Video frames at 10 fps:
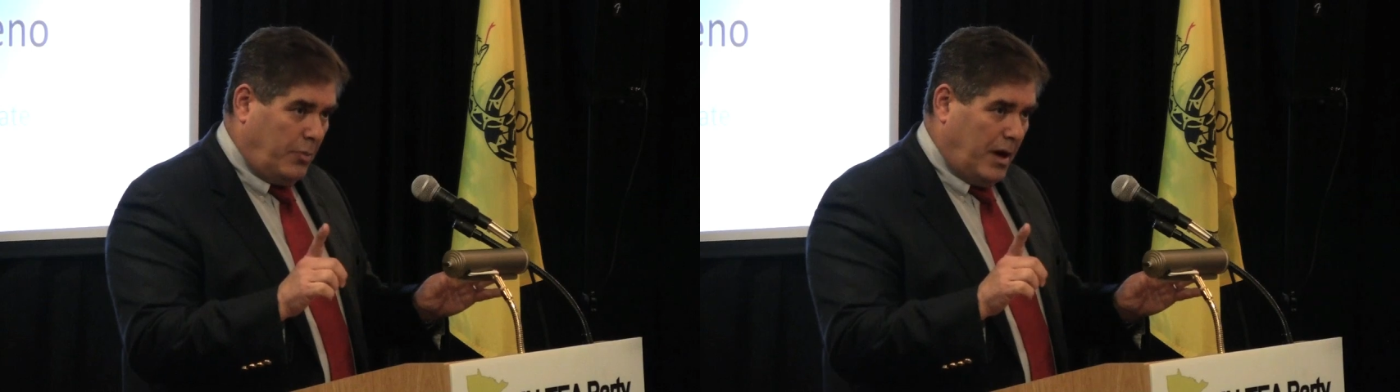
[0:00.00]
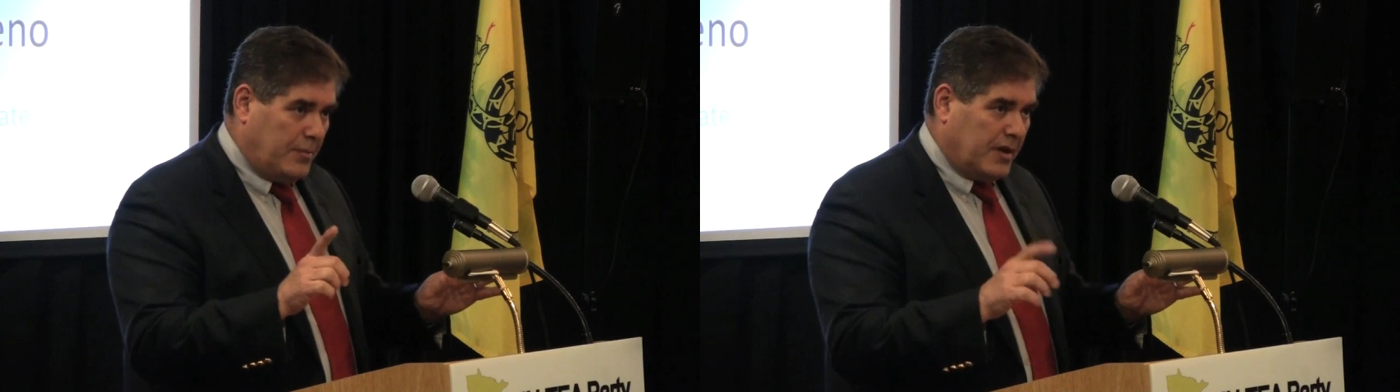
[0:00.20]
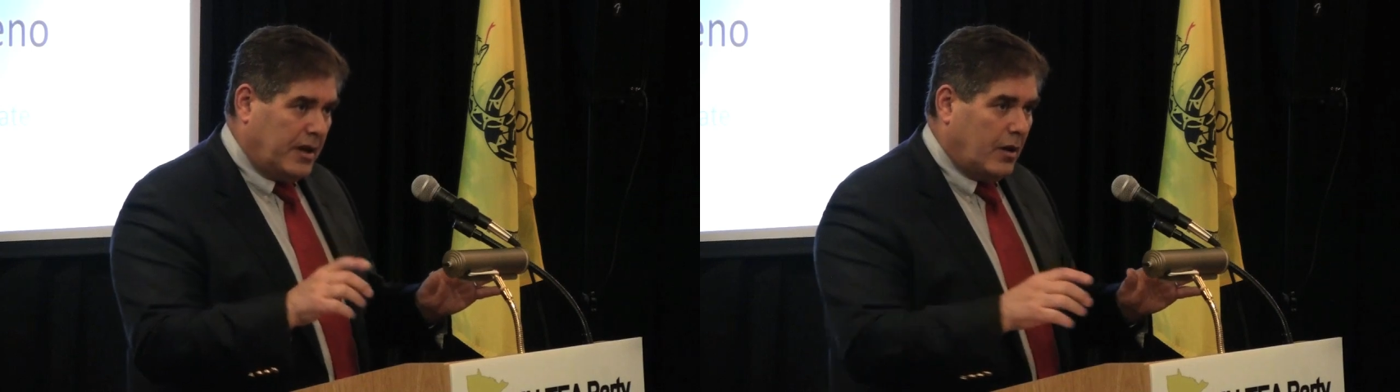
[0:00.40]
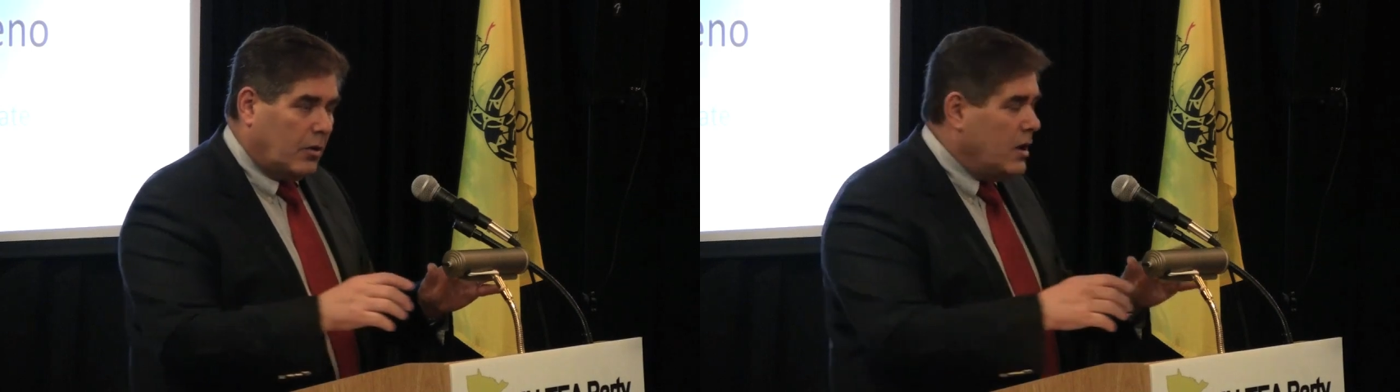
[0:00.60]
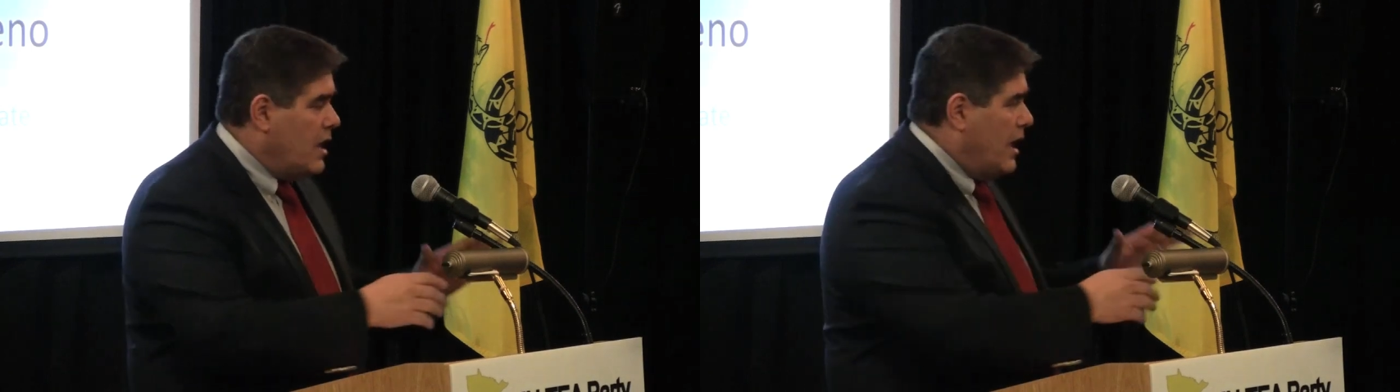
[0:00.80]

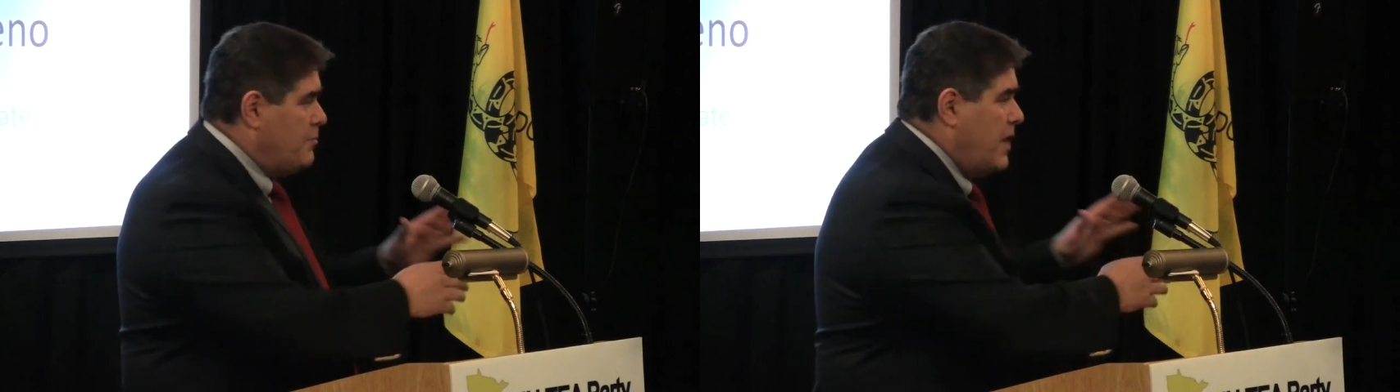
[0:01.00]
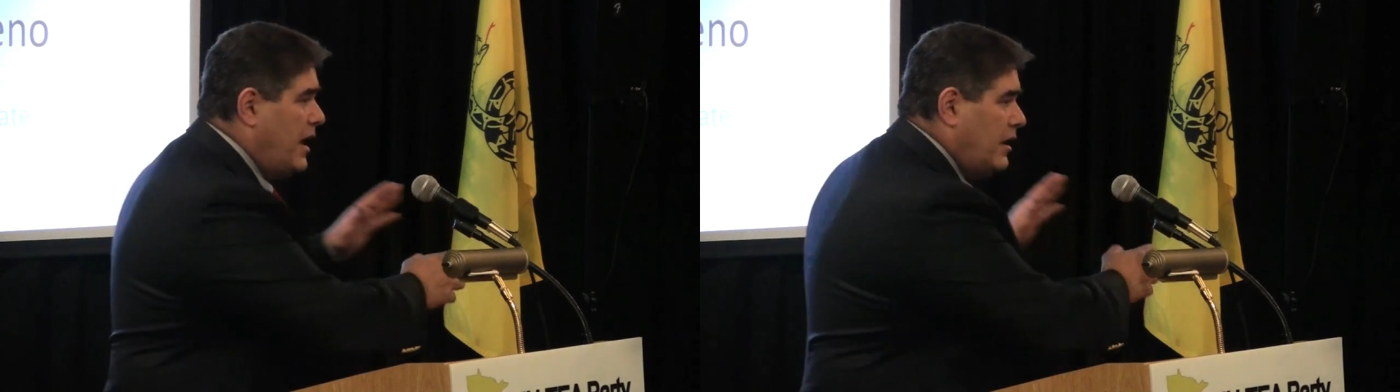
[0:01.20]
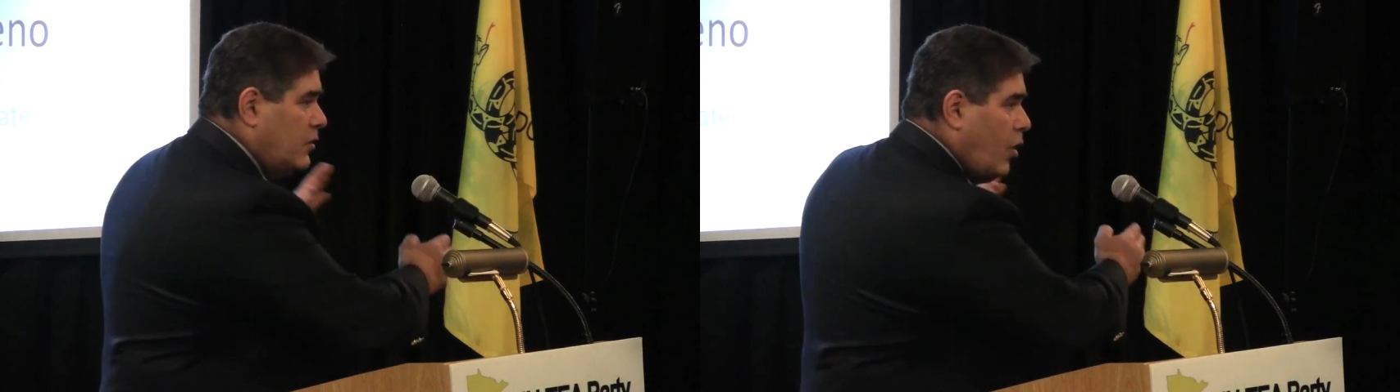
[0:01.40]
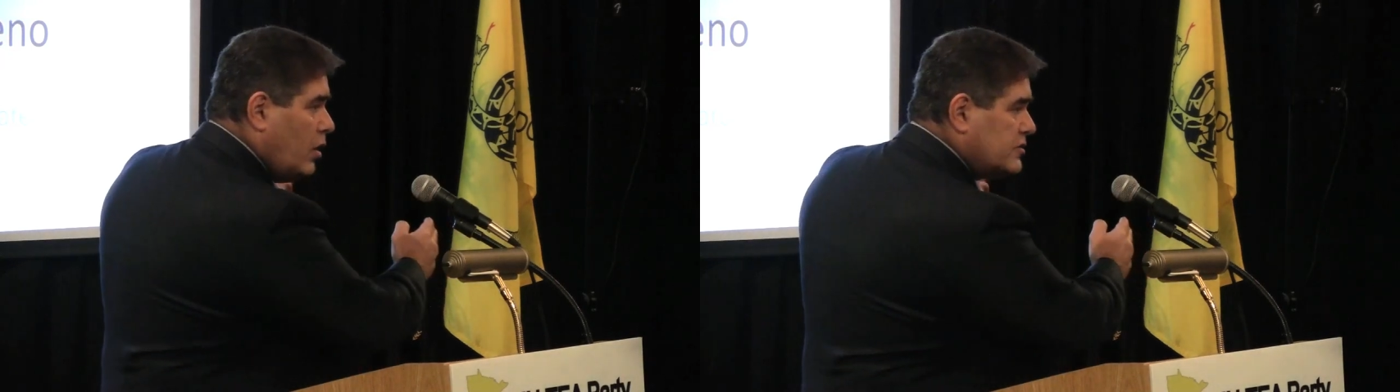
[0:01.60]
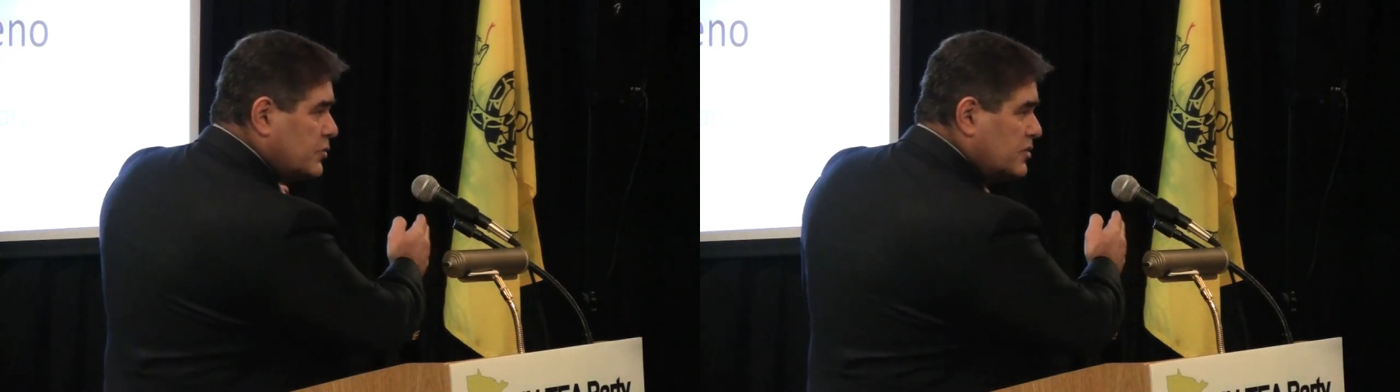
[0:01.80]
Obamacare, and make it
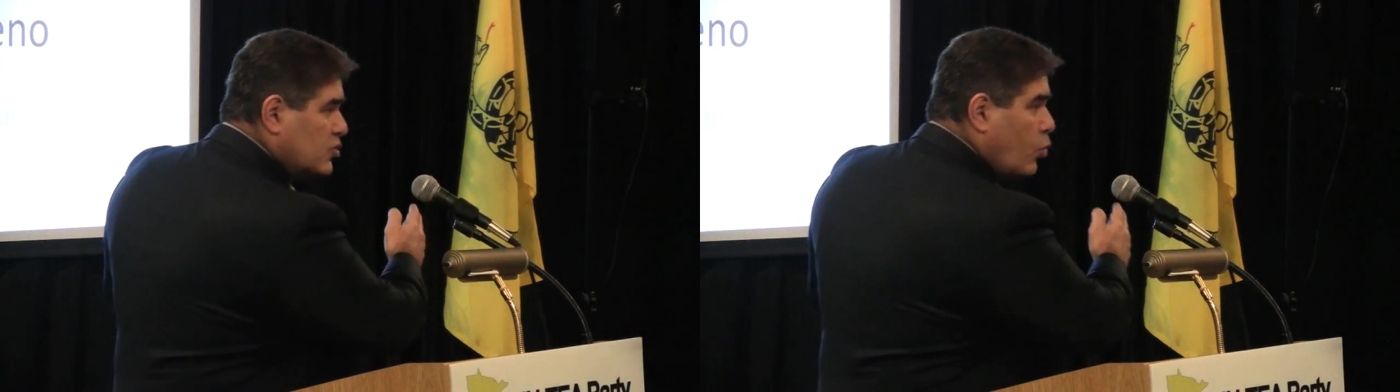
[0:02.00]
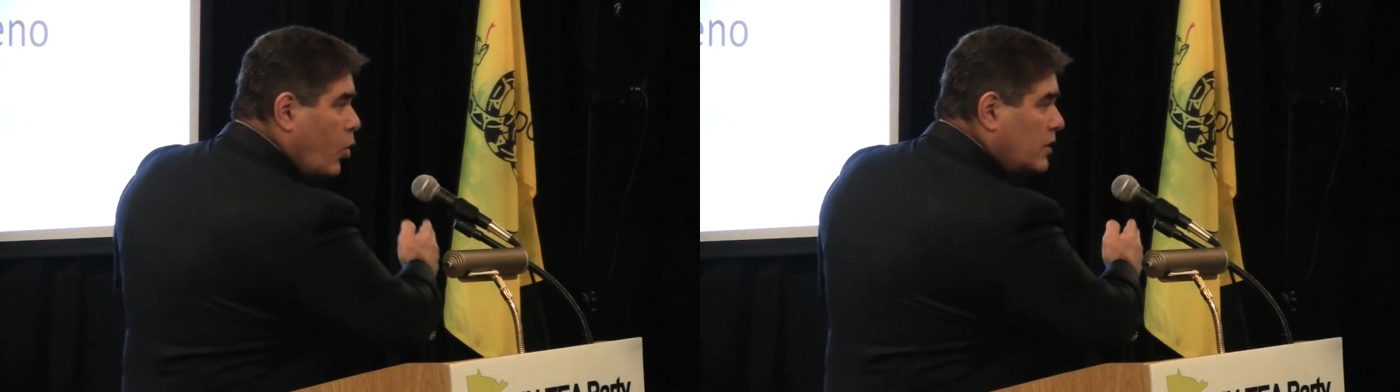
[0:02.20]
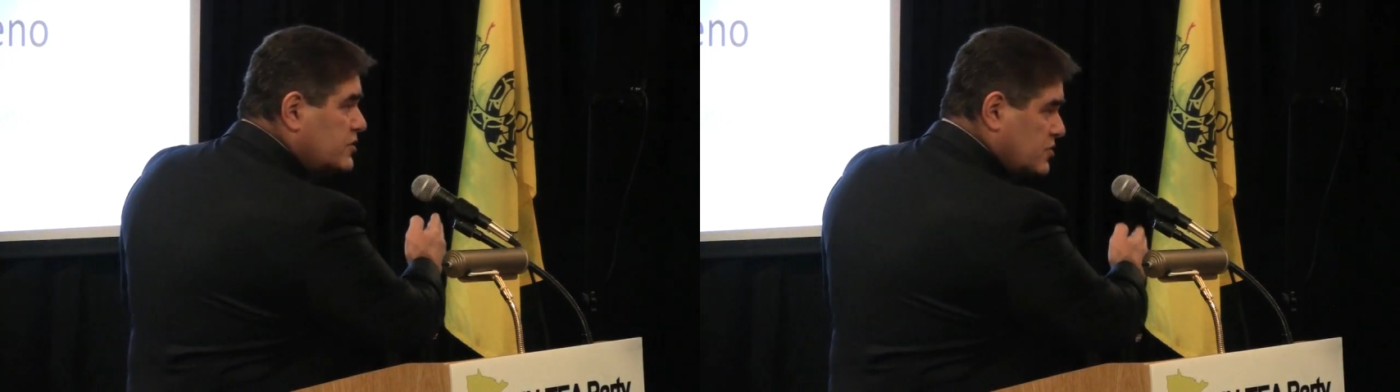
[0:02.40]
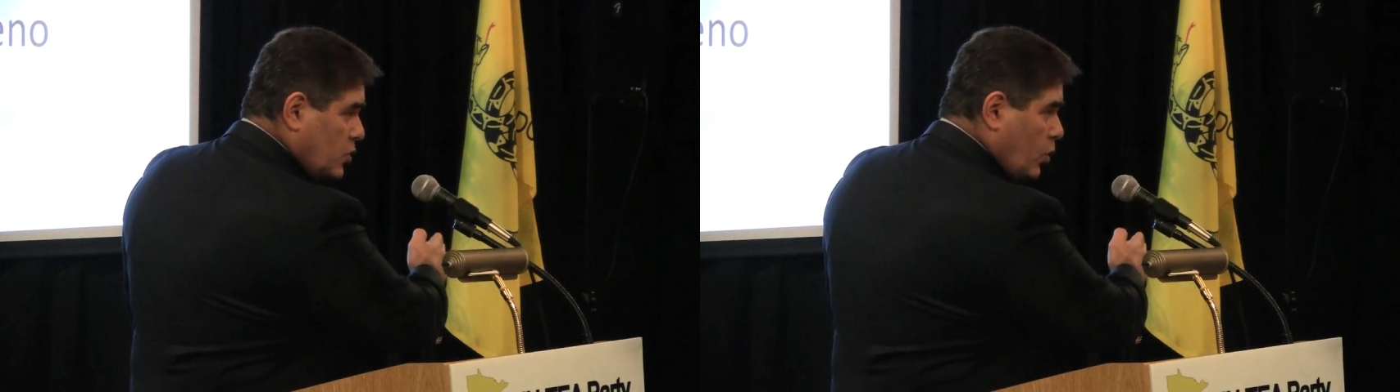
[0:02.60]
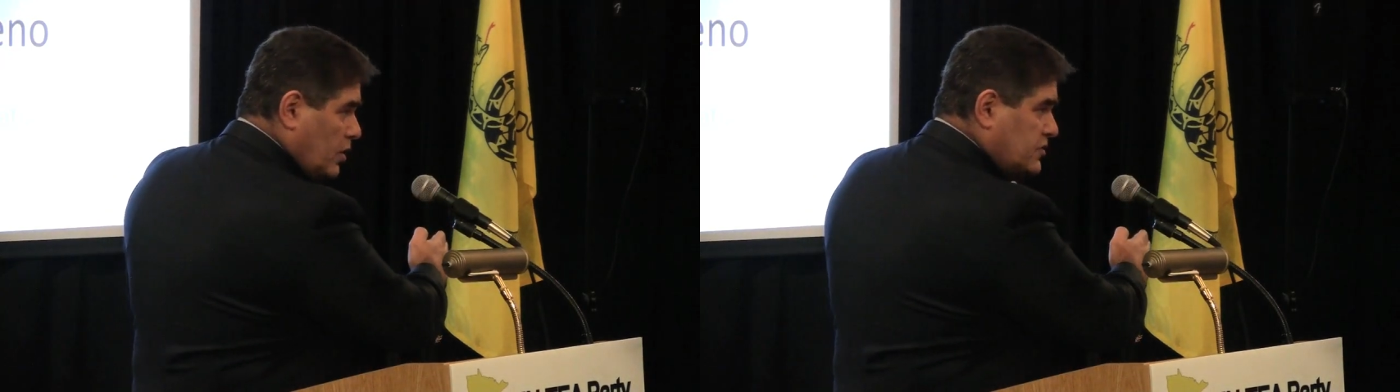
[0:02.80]
all so it's one
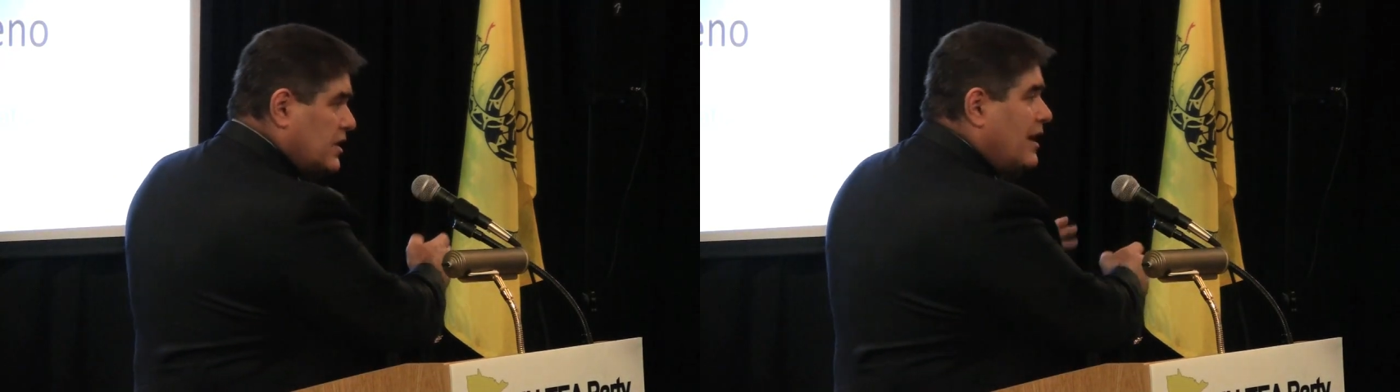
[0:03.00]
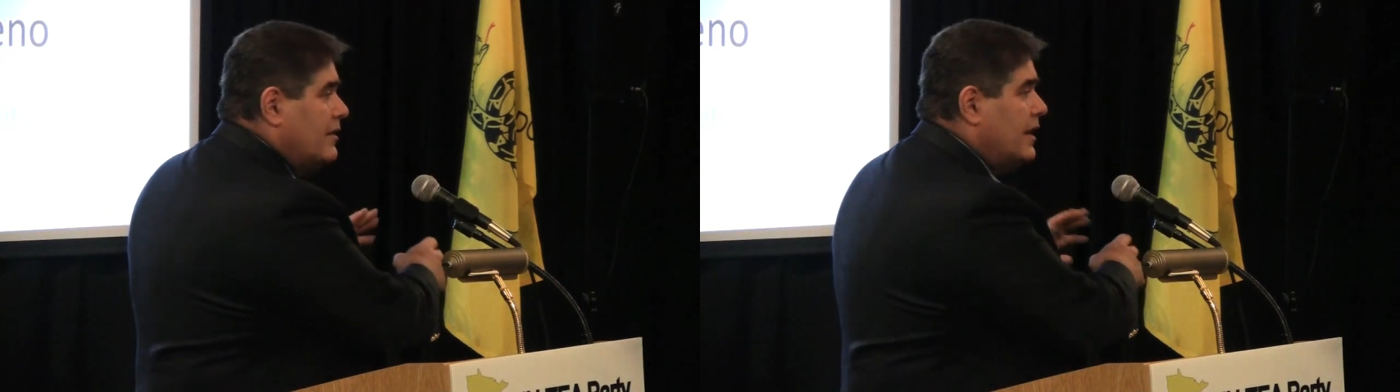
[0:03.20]
source,